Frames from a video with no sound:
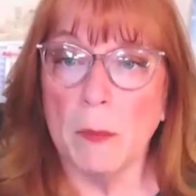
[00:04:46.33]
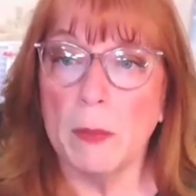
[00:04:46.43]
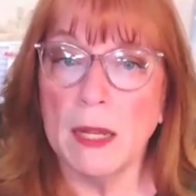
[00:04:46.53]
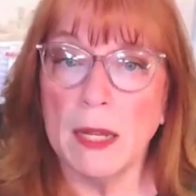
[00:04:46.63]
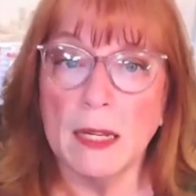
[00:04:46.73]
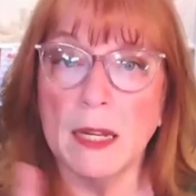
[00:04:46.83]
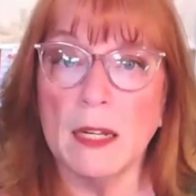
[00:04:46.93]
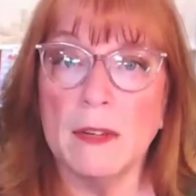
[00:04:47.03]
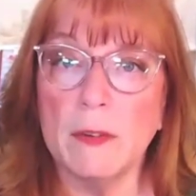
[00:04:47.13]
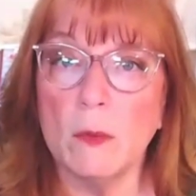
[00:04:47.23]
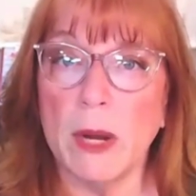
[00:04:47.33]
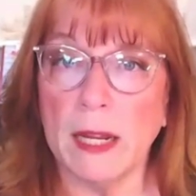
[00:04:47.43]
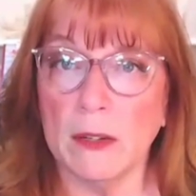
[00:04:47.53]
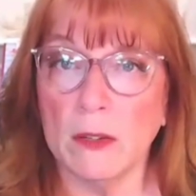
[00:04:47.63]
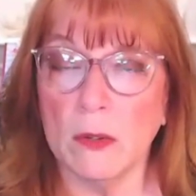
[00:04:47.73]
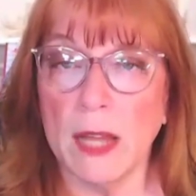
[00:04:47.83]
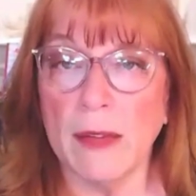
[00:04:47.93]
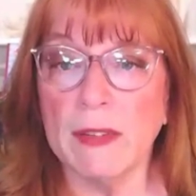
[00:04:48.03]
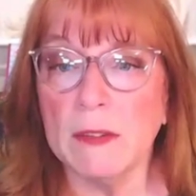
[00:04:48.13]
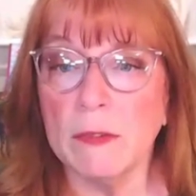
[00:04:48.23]
a different rate. So they
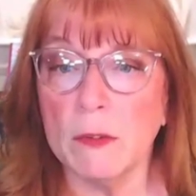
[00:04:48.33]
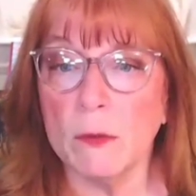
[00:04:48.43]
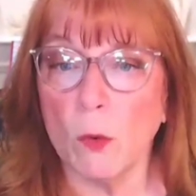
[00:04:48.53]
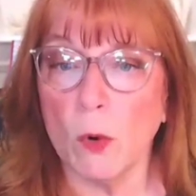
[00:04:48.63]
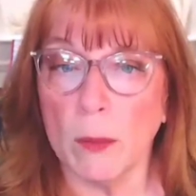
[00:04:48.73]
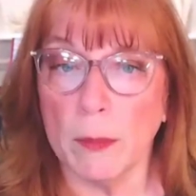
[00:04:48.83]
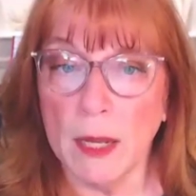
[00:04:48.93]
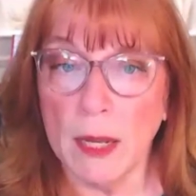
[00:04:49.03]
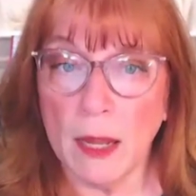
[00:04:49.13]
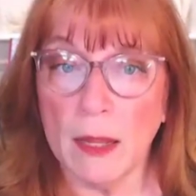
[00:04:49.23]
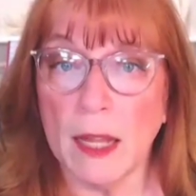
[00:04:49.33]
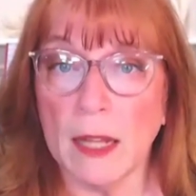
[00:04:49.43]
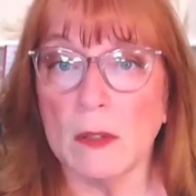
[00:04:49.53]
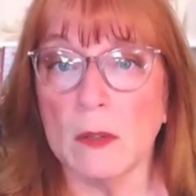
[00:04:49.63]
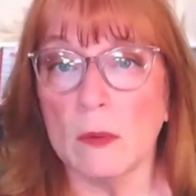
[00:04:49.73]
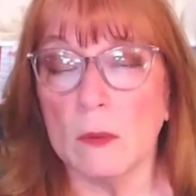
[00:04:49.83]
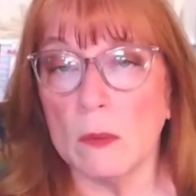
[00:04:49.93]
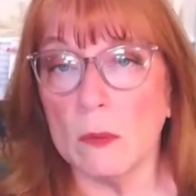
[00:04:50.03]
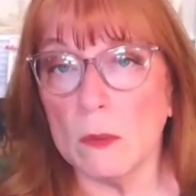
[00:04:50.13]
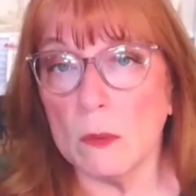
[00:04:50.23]
have a different form. And that's
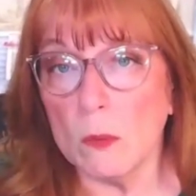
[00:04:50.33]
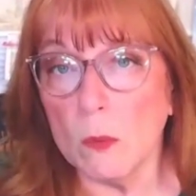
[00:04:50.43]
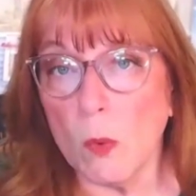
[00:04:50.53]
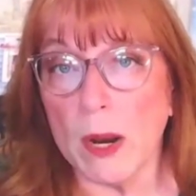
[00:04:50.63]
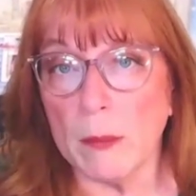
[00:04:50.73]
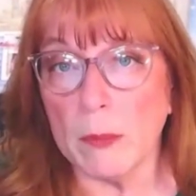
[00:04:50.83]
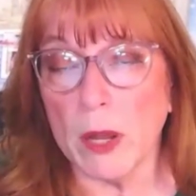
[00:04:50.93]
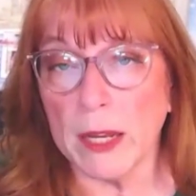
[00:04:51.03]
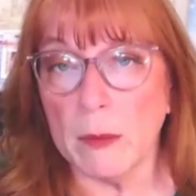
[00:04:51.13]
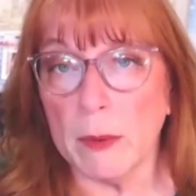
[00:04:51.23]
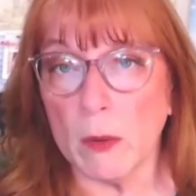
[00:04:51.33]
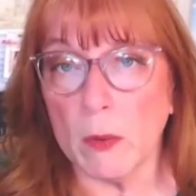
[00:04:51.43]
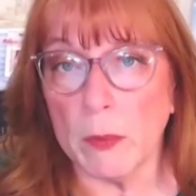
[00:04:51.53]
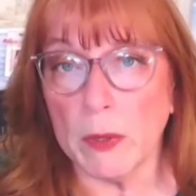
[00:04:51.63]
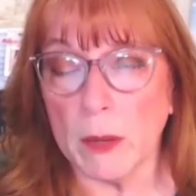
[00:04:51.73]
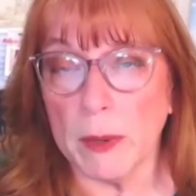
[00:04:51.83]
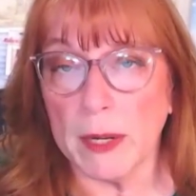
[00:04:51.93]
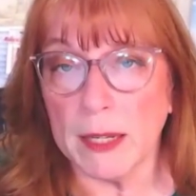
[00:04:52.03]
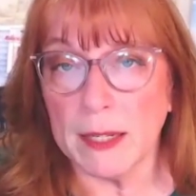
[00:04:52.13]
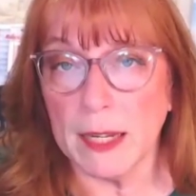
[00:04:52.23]
what I'm talking about when we talk
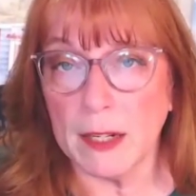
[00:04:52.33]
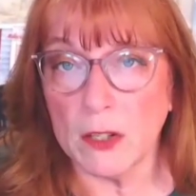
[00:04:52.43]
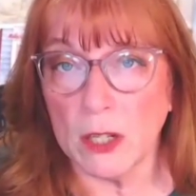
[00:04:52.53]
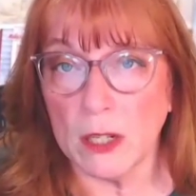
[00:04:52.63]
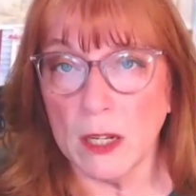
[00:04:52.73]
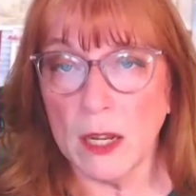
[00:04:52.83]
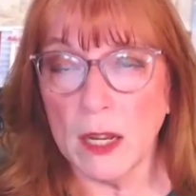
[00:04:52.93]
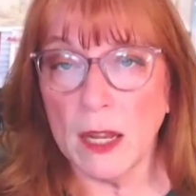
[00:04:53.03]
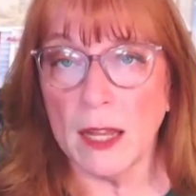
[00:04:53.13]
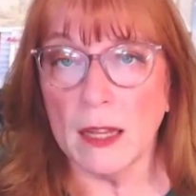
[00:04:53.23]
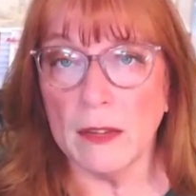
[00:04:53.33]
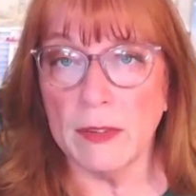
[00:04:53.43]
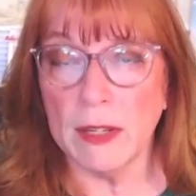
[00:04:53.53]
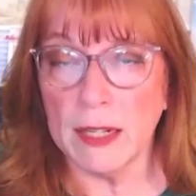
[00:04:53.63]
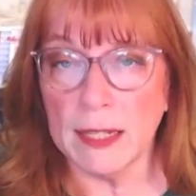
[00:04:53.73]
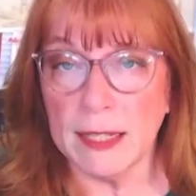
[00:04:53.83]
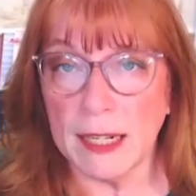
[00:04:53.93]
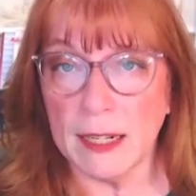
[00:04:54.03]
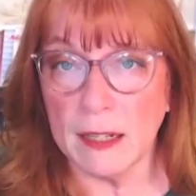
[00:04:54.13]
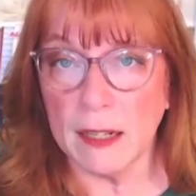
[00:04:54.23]
about ascension and living an
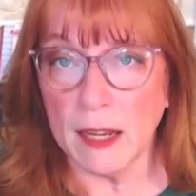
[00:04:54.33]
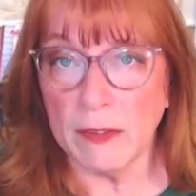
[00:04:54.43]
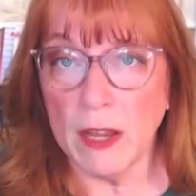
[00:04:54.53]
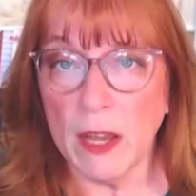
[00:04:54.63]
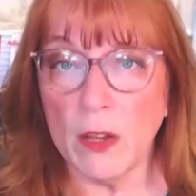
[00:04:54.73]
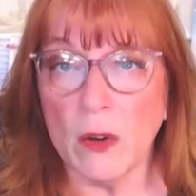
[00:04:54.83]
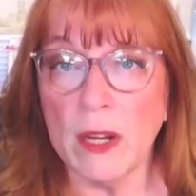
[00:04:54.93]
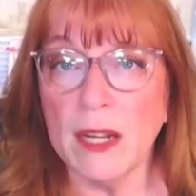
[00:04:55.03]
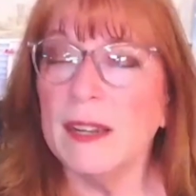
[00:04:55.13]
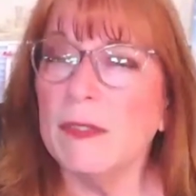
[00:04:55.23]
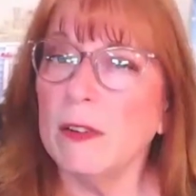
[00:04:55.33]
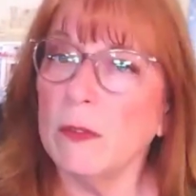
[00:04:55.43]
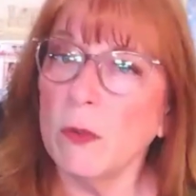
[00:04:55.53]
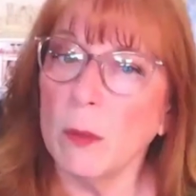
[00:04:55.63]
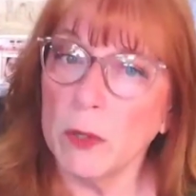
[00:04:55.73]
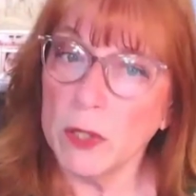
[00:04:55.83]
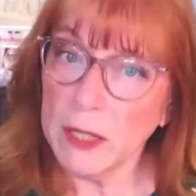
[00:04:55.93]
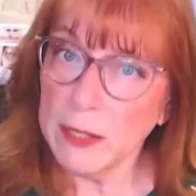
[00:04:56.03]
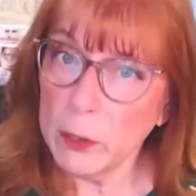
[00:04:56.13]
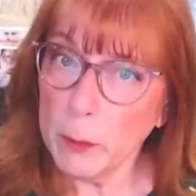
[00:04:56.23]
ascended life. You're in a different form. You're
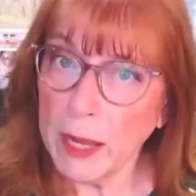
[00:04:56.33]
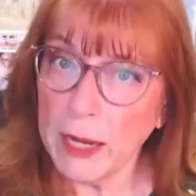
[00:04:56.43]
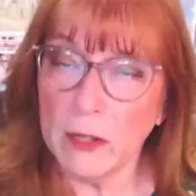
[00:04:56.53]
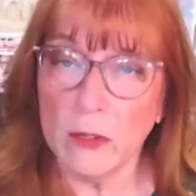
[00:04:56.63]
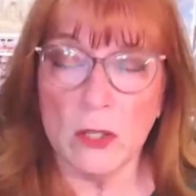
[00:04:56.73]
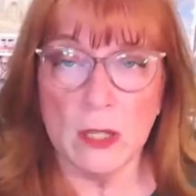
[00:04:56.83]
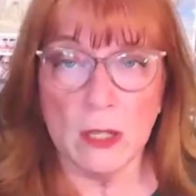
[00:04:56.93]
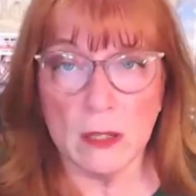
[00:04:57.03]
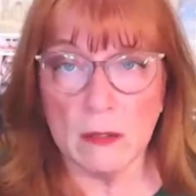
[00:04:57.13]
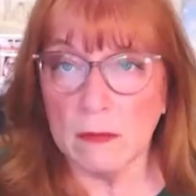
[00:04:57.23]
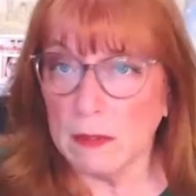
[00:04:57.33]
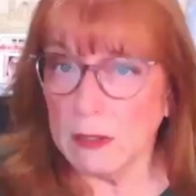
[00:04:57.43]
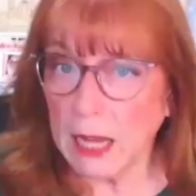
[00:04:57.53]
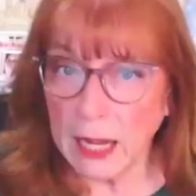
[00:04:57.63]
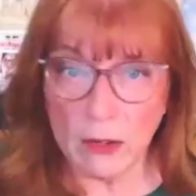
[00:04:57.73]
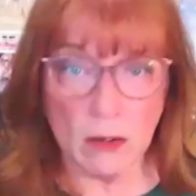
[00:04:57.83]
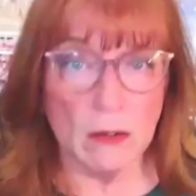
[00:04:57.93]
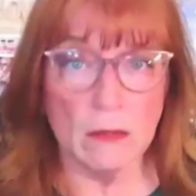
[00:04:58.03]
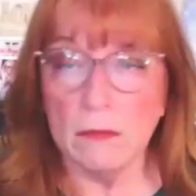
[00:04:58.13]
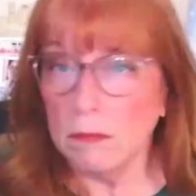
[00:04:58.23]
still in your body. You're still got
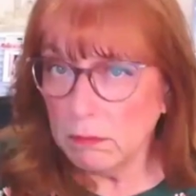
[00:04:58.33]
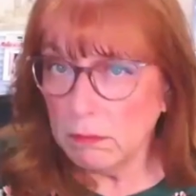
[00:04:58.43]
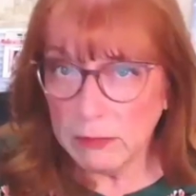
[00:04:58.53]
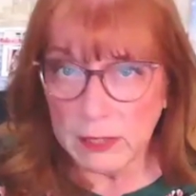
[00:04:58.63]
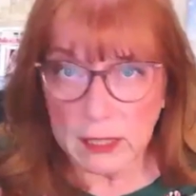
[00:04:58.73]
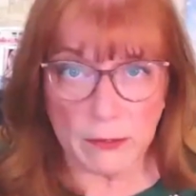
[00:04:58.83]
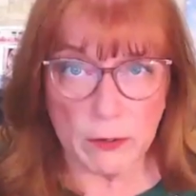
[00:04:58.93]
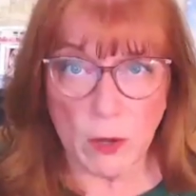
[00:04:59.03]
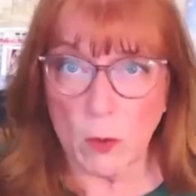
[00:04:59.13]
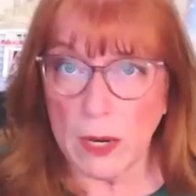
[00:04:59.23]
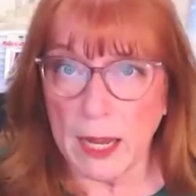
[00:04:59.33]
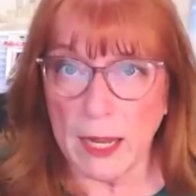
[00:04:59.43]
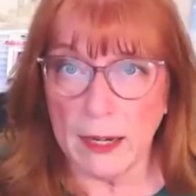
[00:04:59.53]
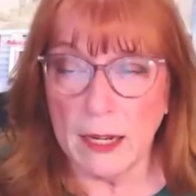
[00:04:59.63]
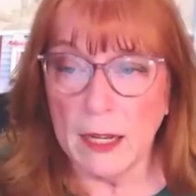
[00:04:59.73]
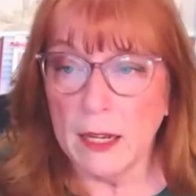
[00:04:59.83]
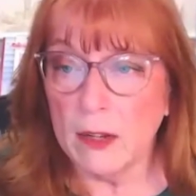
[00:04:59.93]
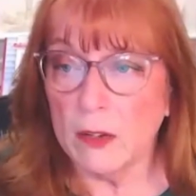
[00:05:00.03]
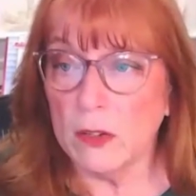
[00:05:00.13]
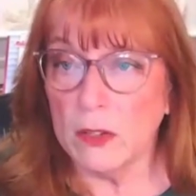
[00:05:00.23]
your stuff going on.
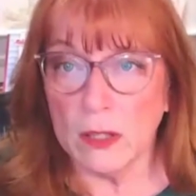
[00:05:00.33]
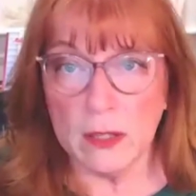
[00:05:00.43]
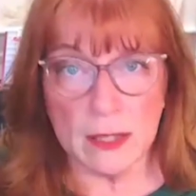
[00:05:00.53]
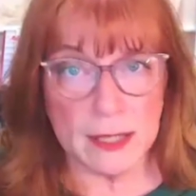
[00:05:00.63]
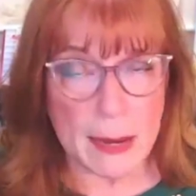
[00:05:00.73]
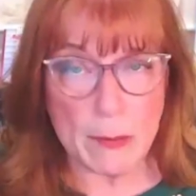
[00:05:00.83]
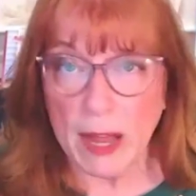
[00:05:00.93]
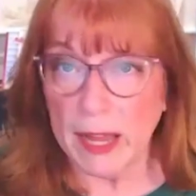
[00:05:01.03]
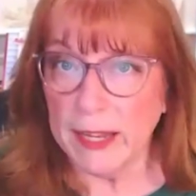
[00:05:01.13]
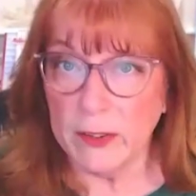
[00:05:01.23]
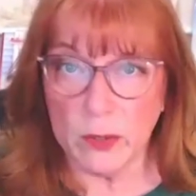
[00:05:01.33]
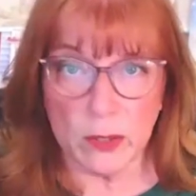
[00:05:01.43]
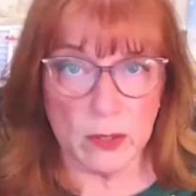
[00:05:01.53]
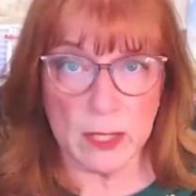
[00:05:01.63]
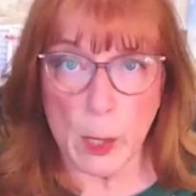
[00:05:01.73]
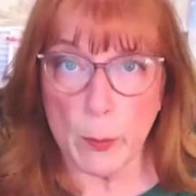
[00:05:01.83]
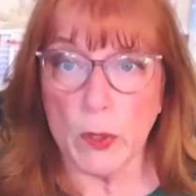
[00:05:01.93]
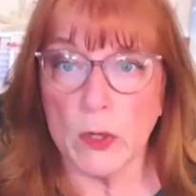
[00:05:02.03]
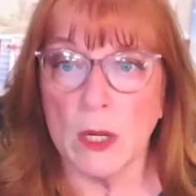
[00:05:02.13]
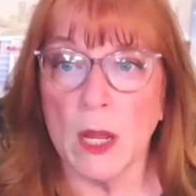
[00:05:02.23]
You're still the same height, you're still the same
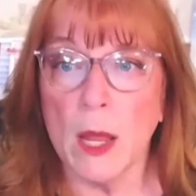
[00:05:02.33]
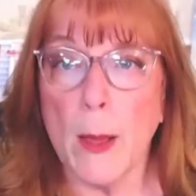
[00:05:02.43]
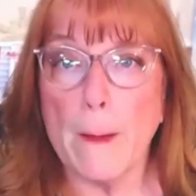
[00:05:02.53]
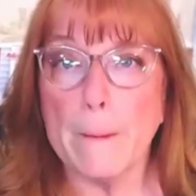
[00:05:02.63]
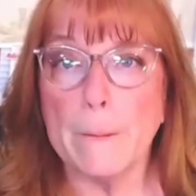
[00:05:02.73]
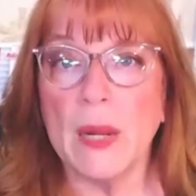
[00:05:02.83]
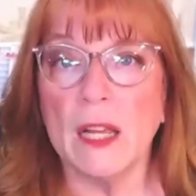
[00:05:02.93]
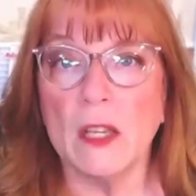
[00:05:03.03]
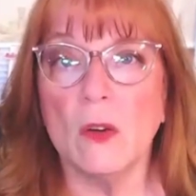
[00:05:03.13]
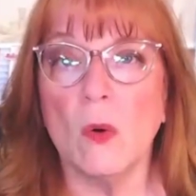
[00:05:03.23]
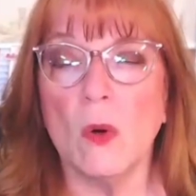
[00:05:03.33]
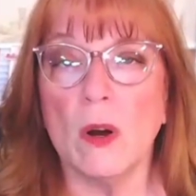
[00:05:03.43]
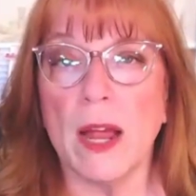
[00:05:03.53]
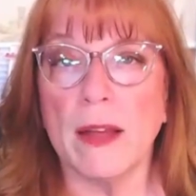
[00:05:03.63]
person, but you're